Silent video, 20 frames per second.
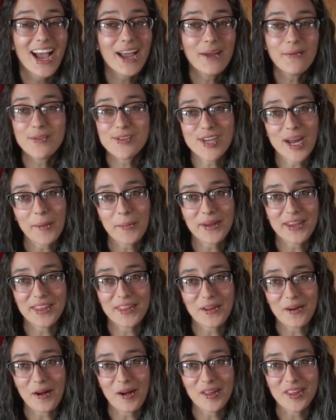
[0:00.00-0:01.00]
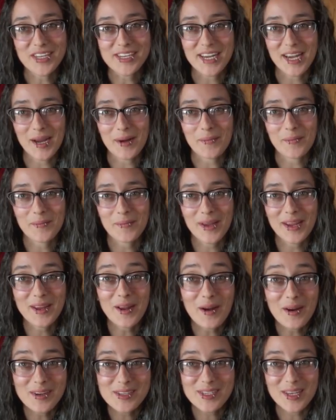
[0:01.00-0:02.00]
I'm stopping in there all the time. My
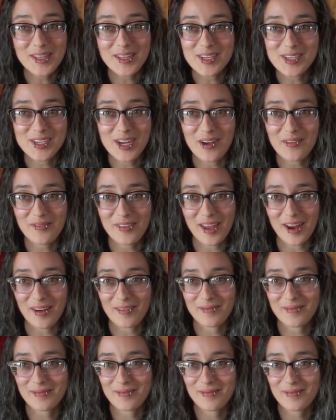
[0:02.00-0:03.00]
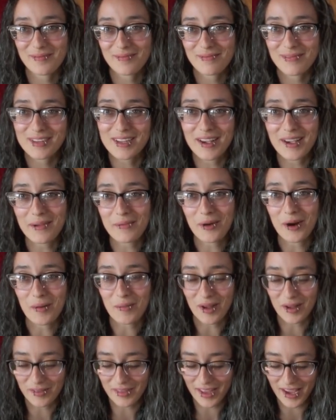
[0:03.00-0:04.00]
yarn's on the shelf there. I'll tell you more
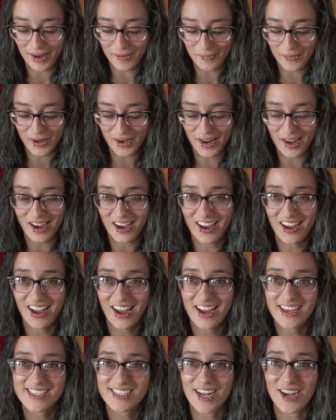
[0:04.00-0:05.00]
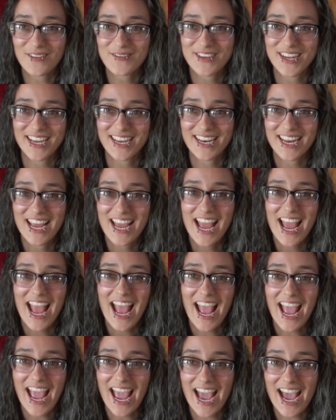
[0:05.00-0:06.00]
about that, but I stopped in,
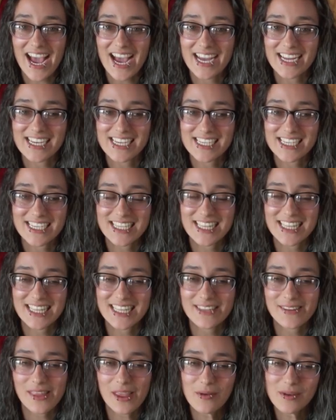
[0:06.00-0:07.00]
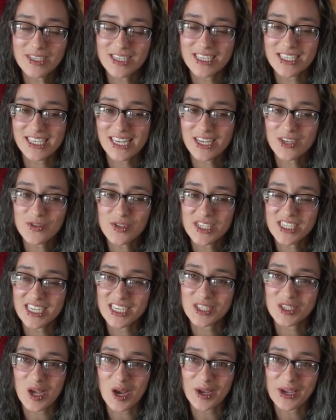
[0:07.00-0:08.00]
and there was this
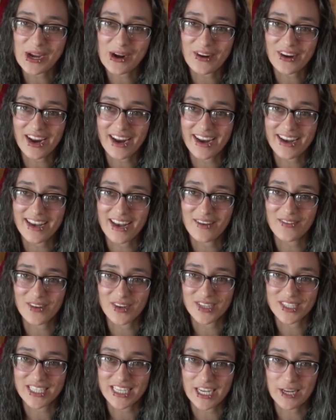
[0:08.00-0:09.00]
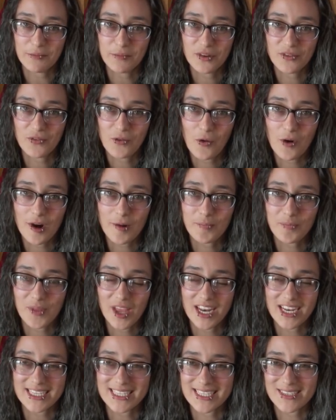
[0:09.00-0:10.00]
interesting sock yarn I had never seen before,
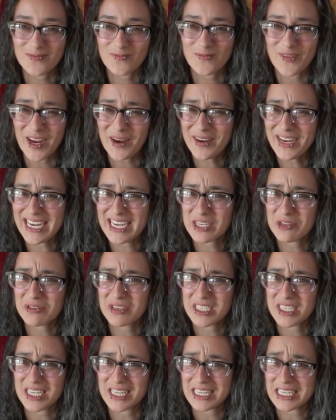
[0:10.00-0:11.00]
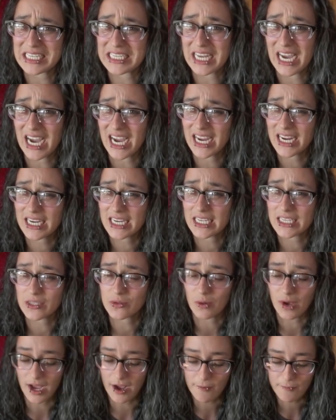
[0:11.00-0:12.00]
and it's very interestingly dyed
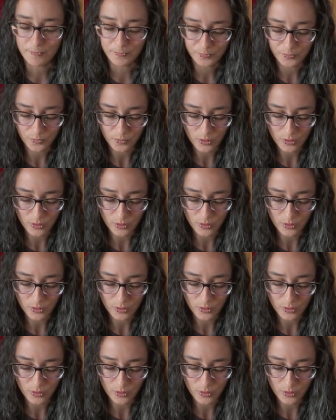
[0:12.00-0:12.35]
as well.